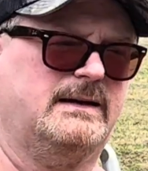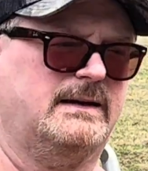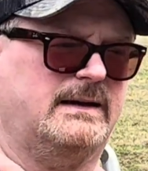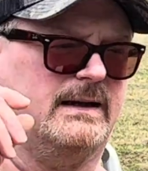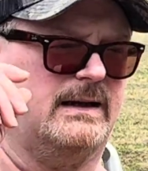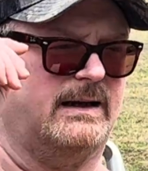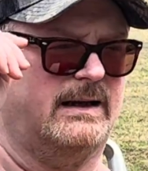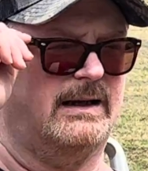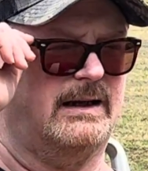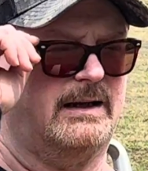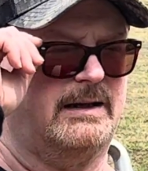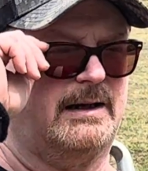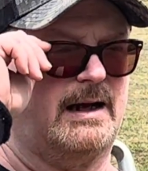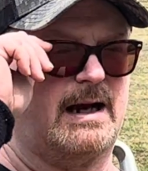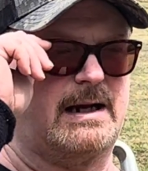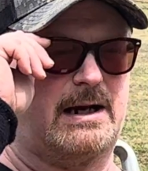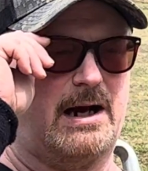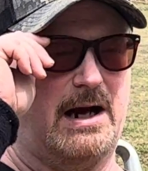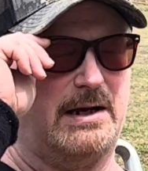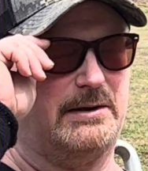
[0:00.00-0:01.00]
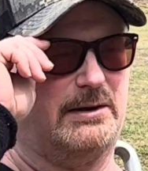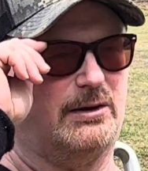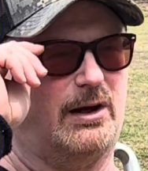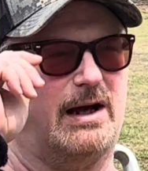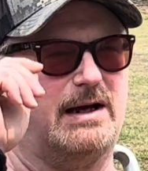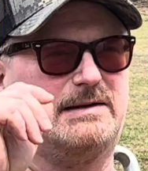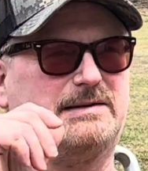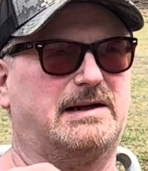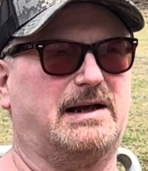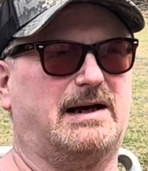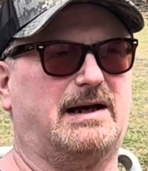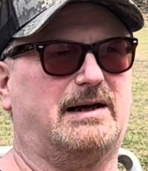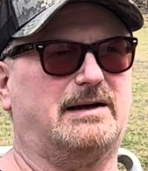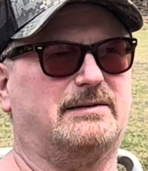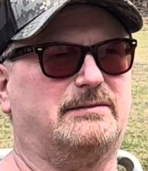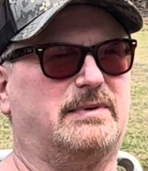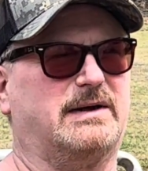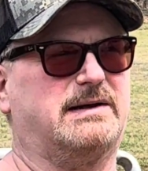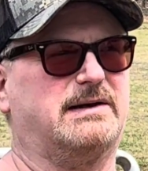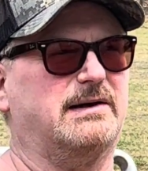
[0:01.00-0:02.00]
And I kind of like that
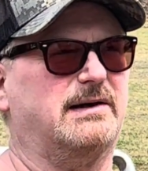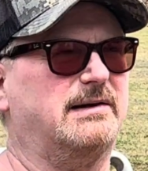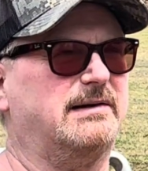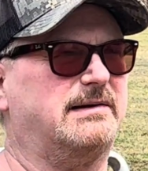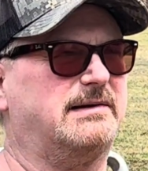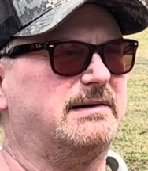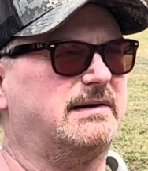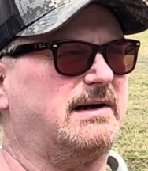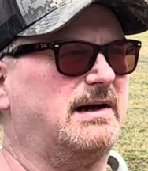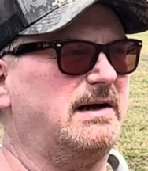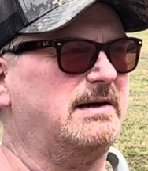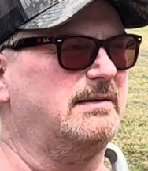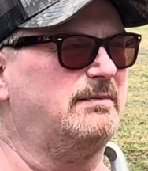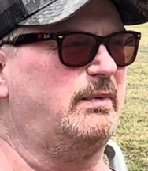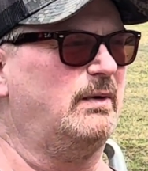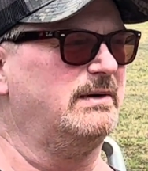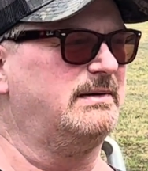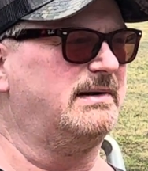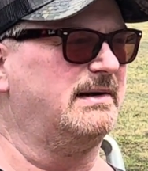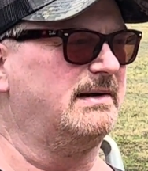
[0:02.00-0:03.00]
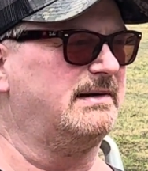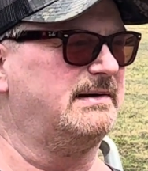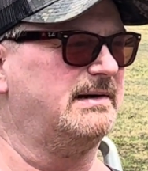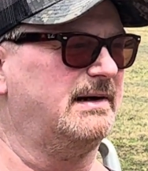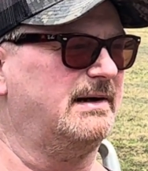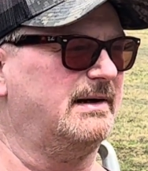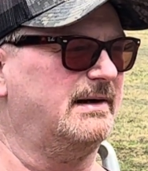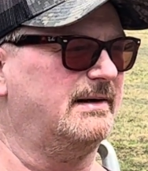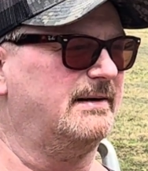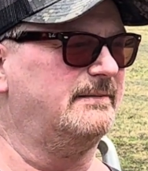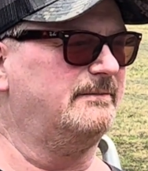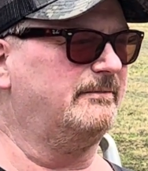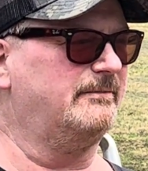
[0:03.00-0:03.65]
because it kind of puts us in a